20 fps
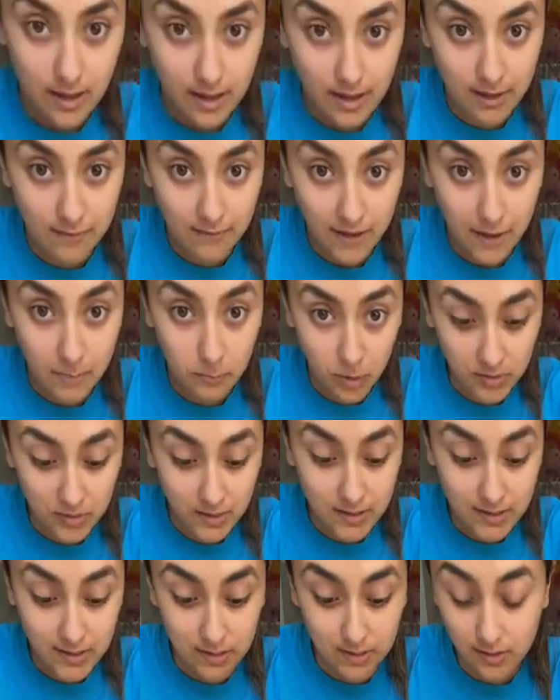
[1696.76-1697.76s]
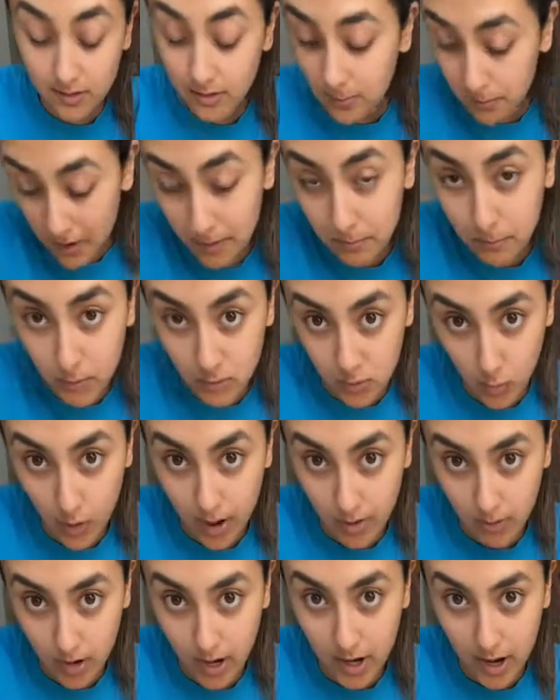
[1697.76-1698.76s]
If I put this, the paper's
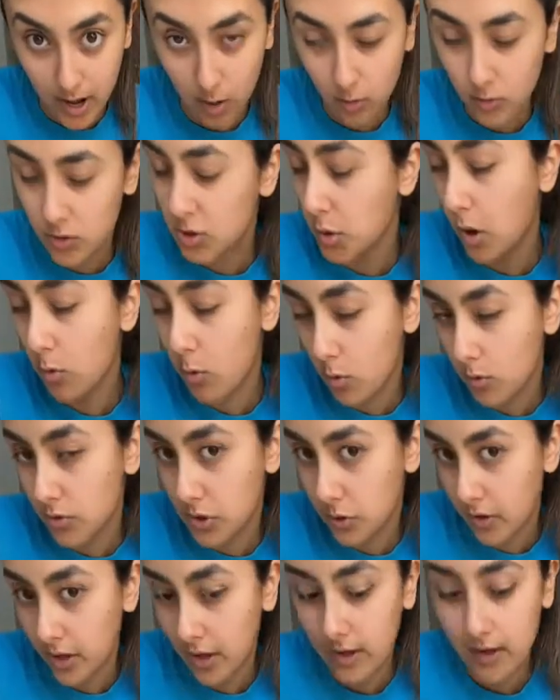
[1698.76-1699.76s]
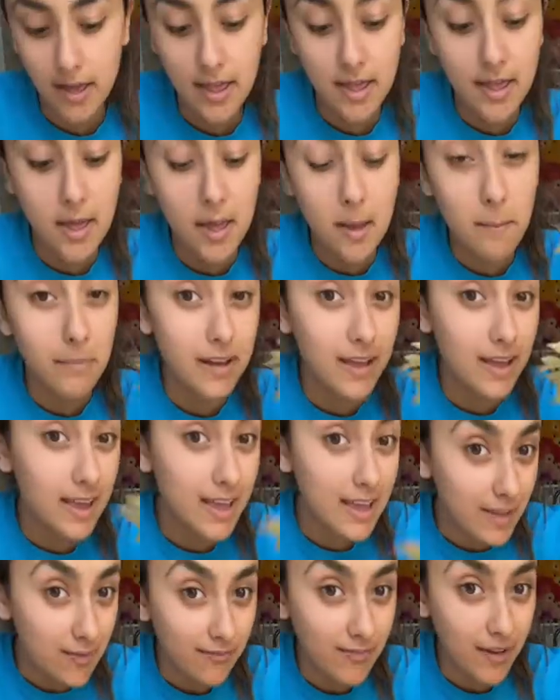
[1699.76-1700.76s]
wet right now, so I won't do it. But
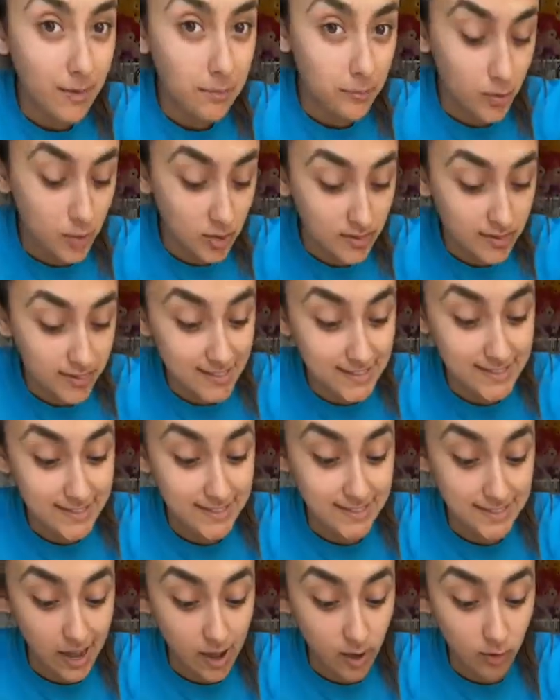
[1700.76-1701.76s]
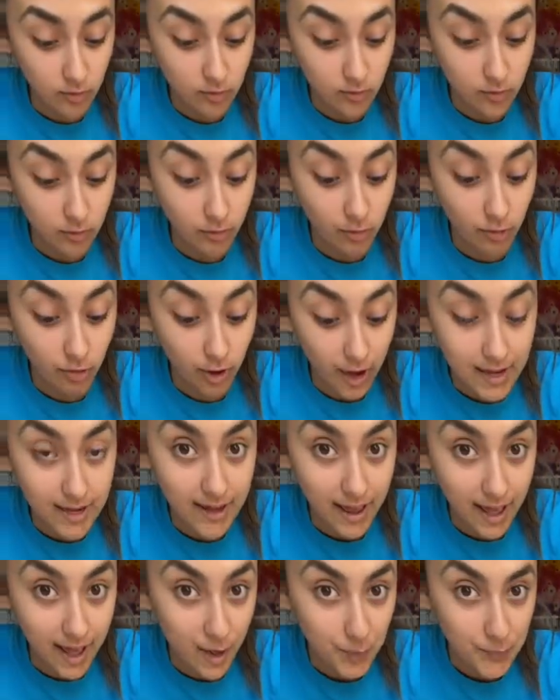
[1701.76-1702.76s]
if I put this down right
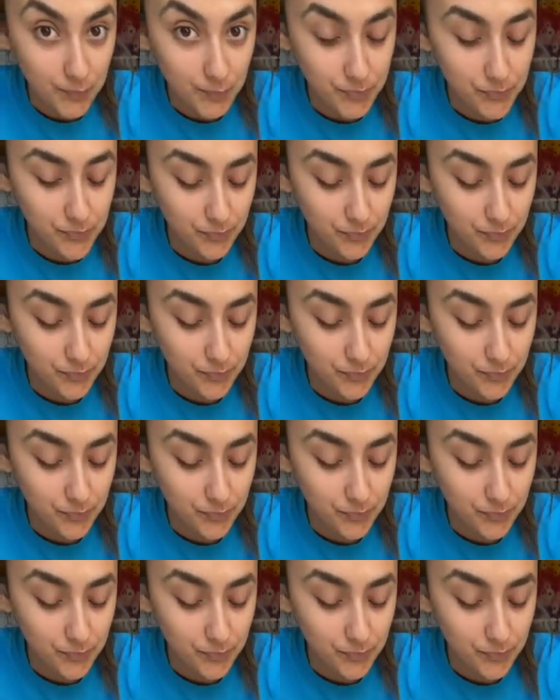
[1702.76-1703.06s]
now,